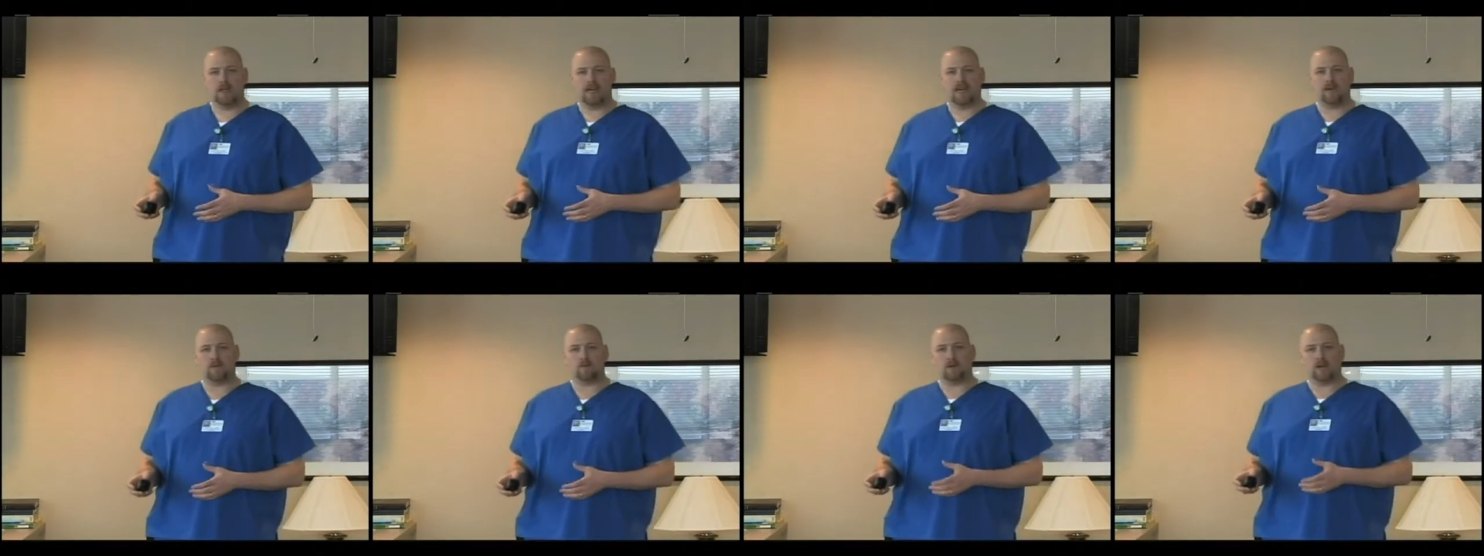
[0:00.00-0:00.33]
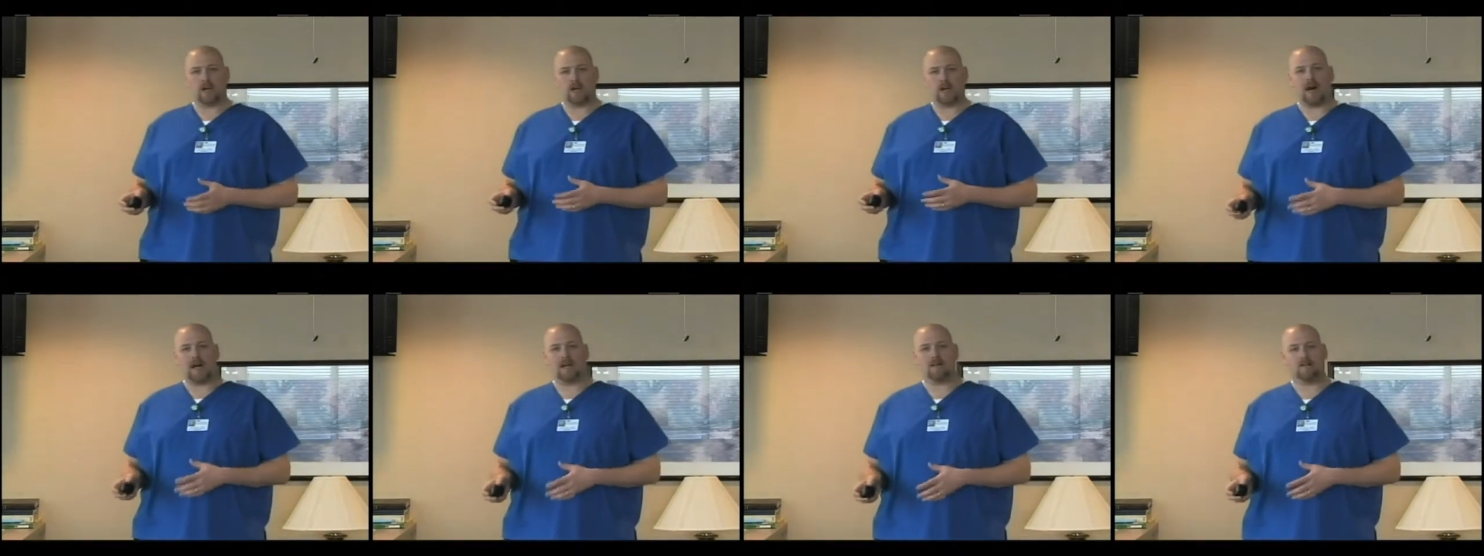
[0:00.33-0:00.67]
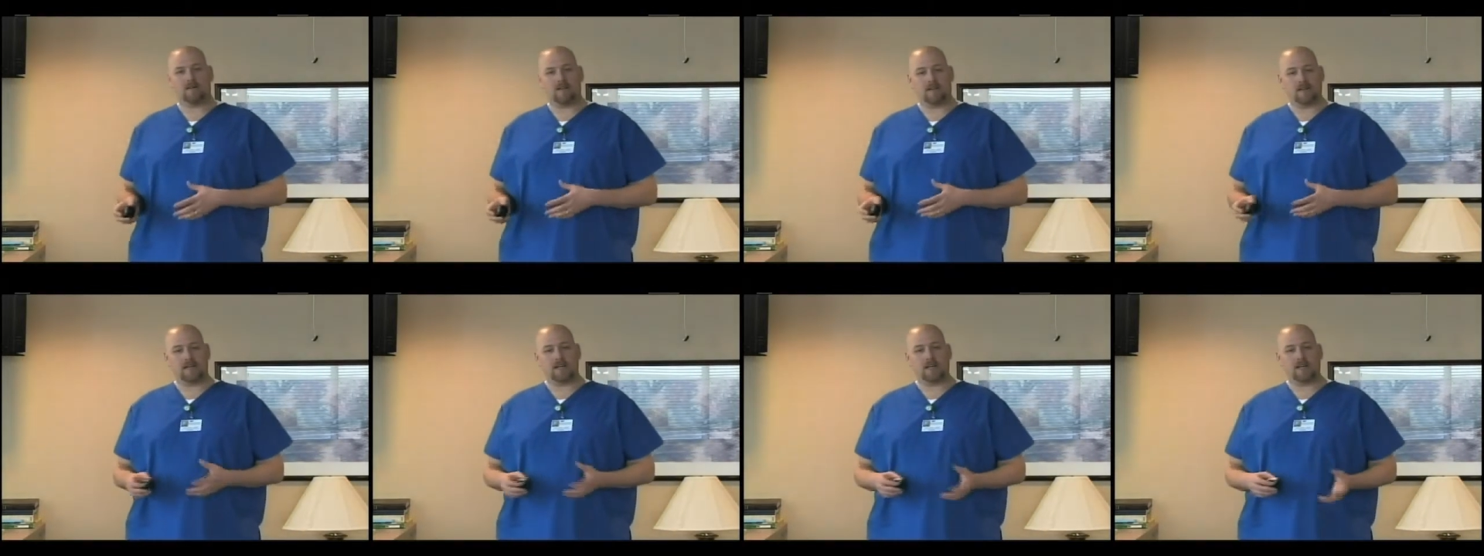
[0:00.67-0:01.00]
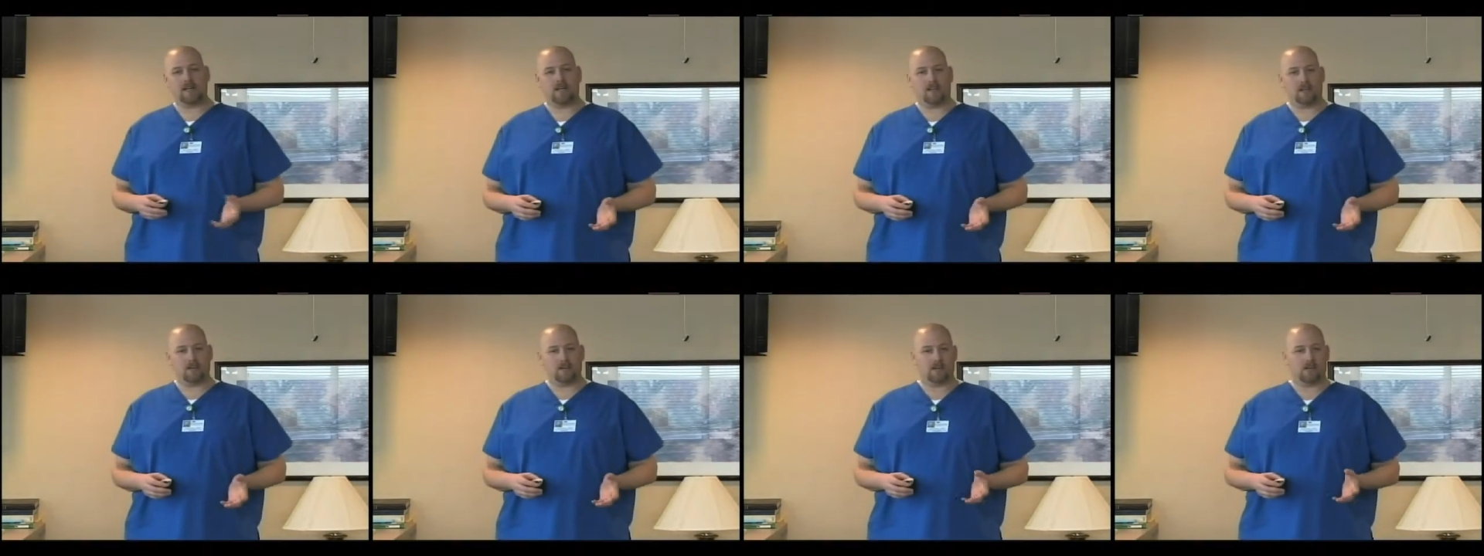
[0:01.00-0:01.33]
and we're confident
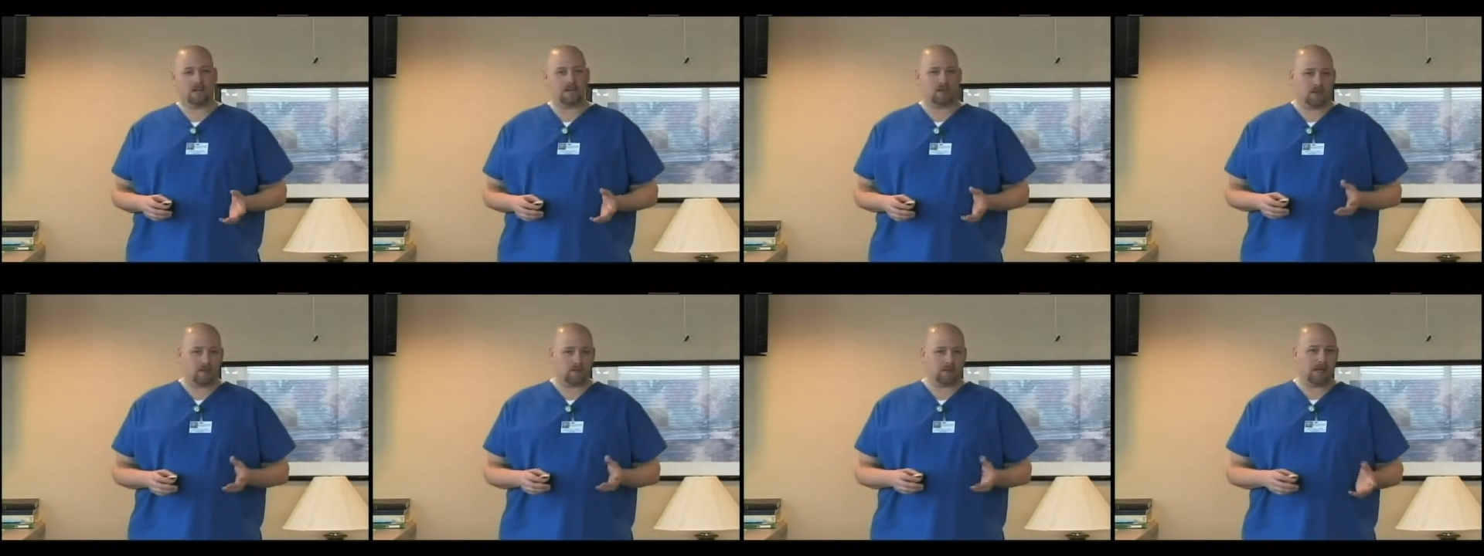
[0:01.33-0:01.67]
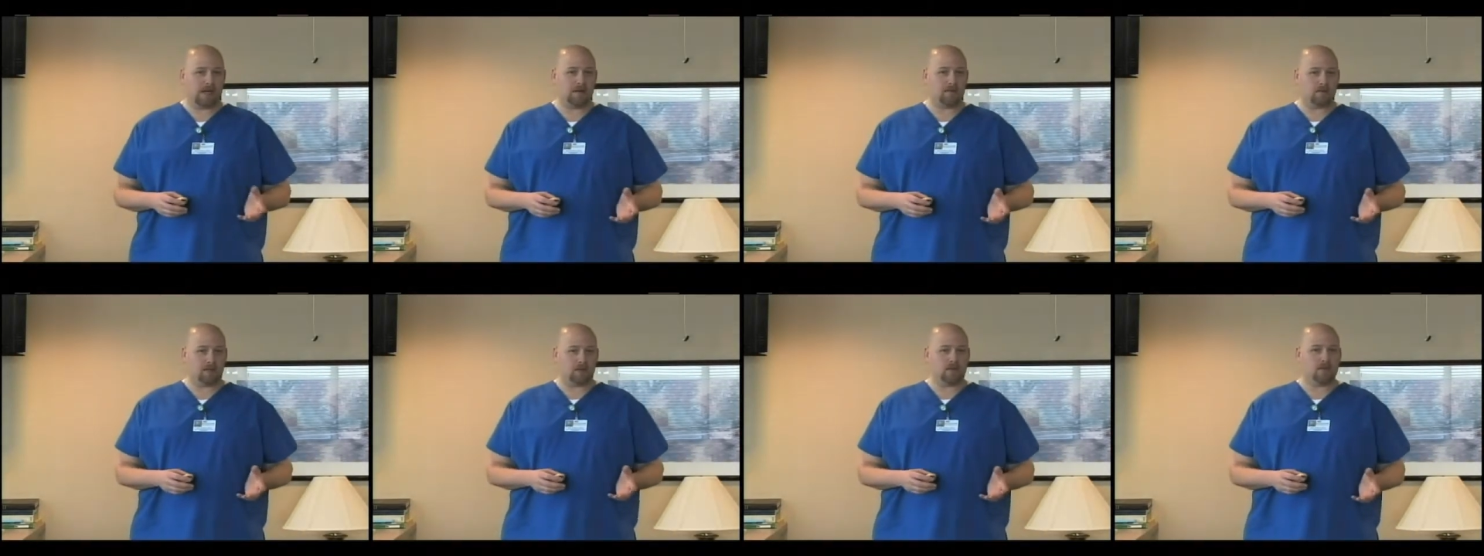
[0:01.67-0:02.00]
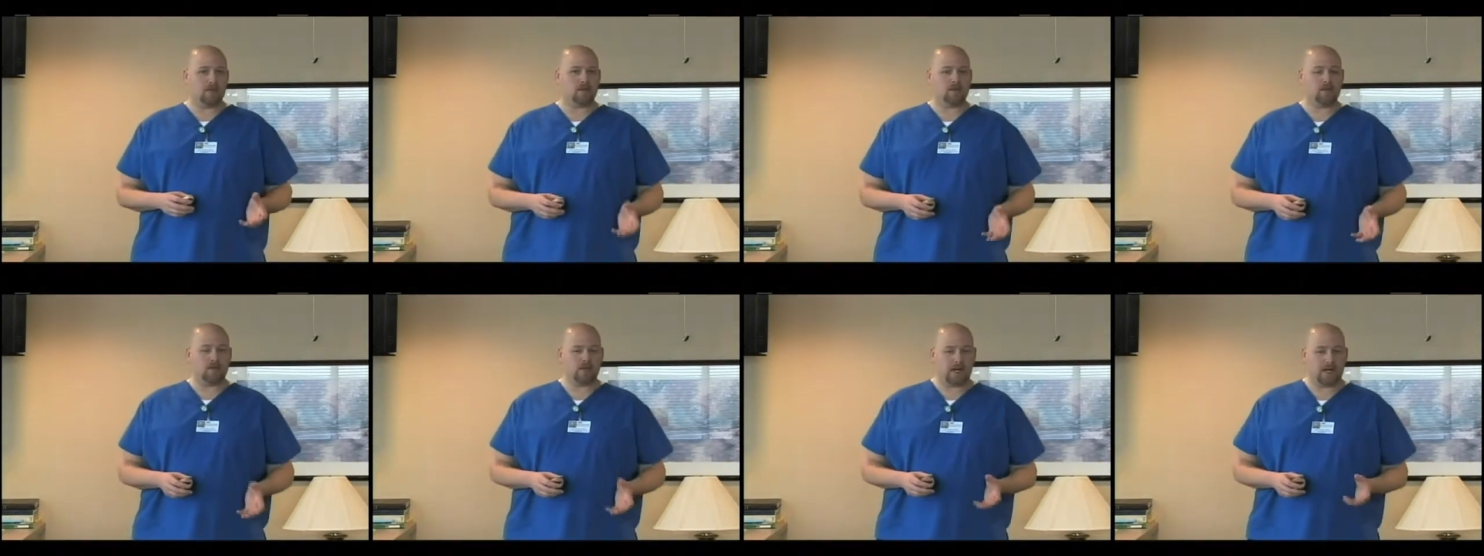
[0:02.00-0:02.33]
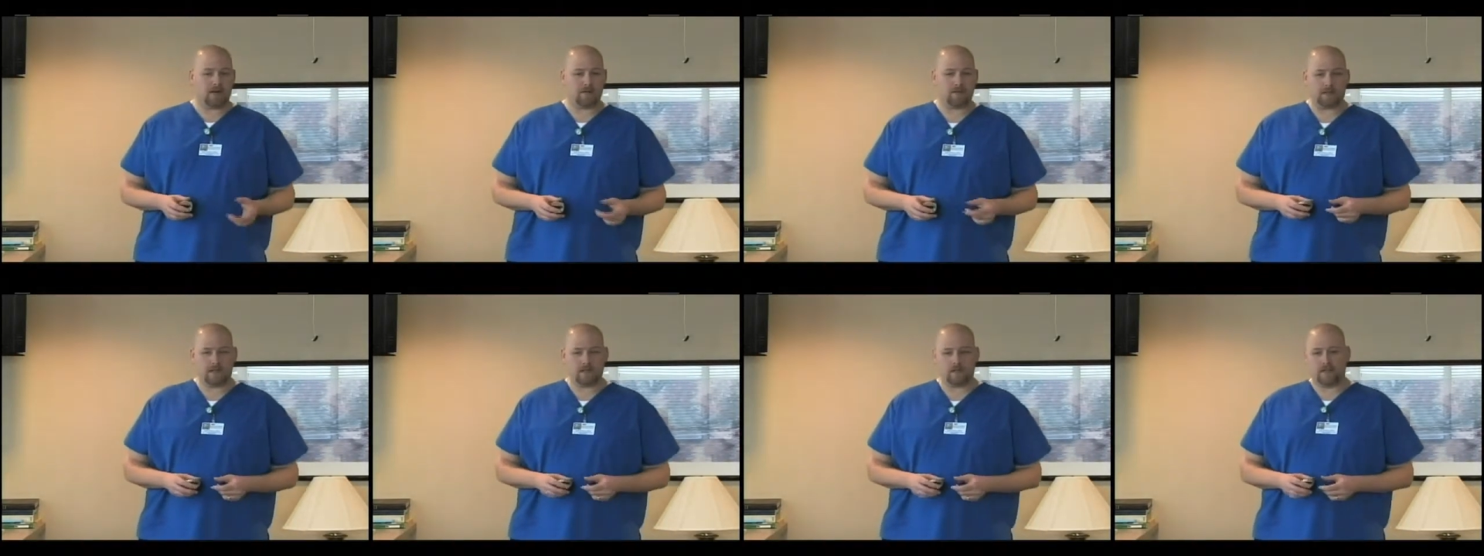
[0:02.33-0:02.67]
that you're going to be able to do
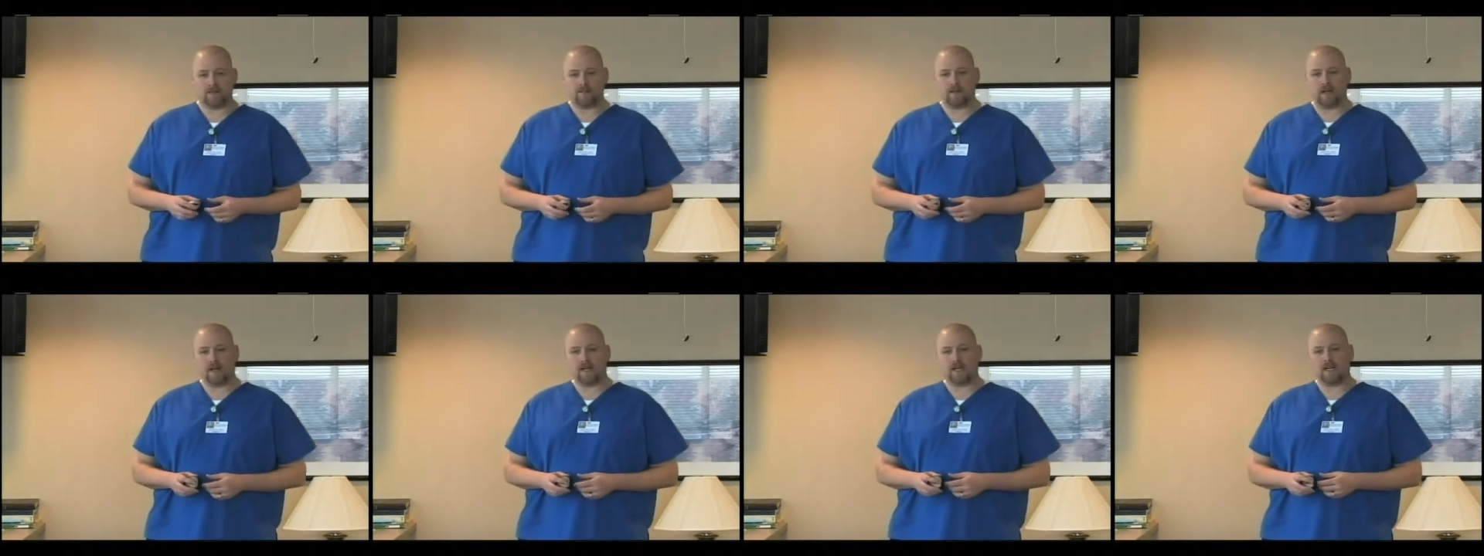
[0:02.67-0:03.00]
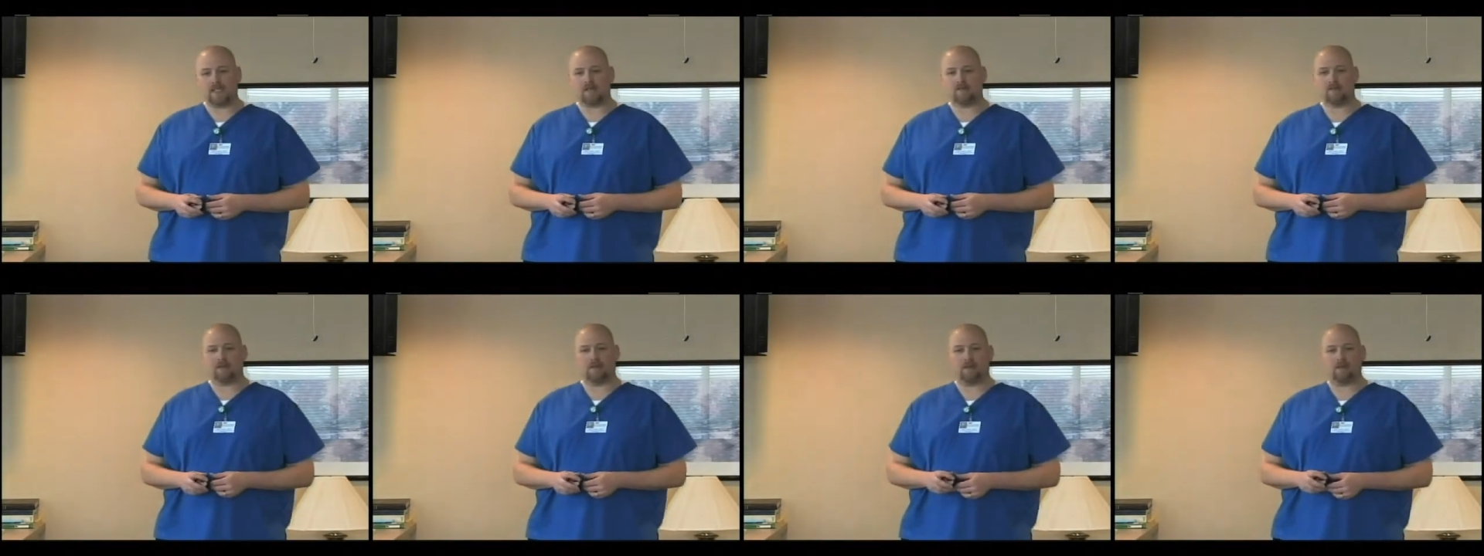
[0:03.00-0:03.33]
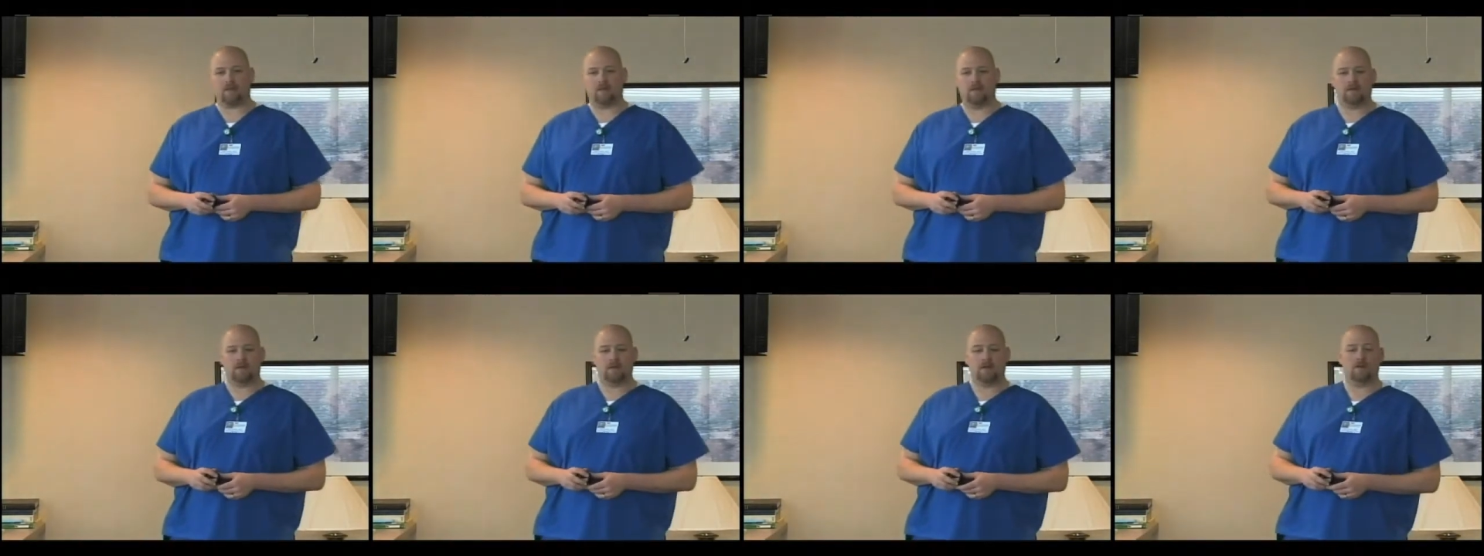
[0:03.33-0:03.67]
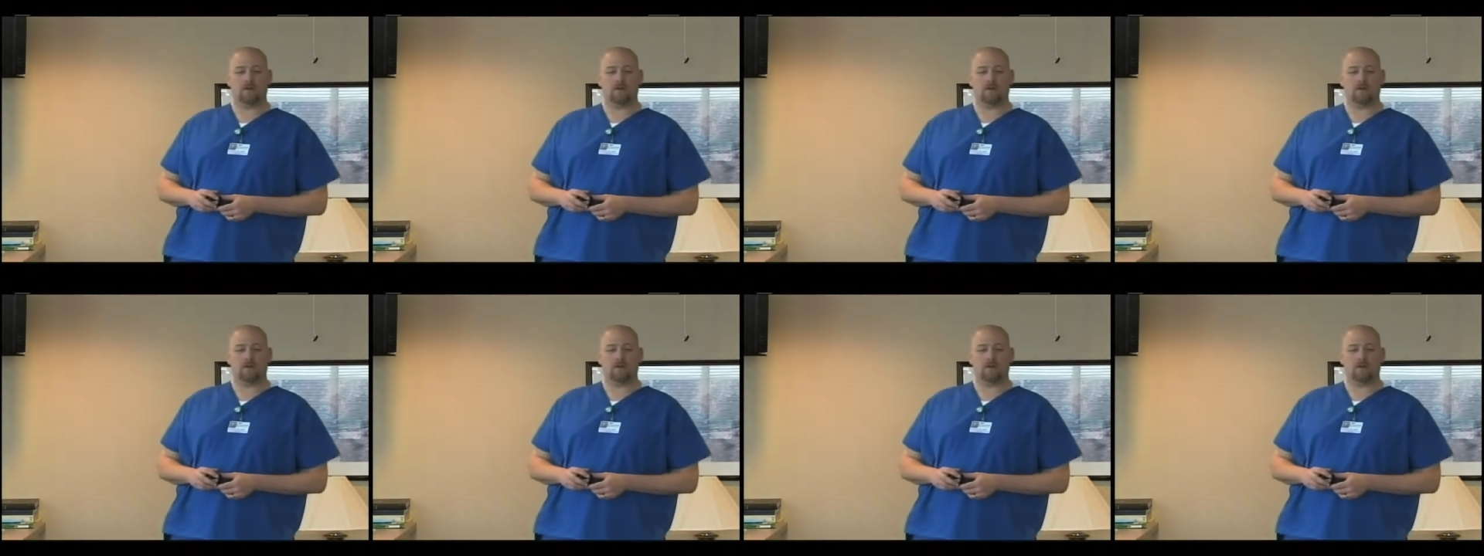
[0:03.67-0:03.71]
that when you leave the hospital.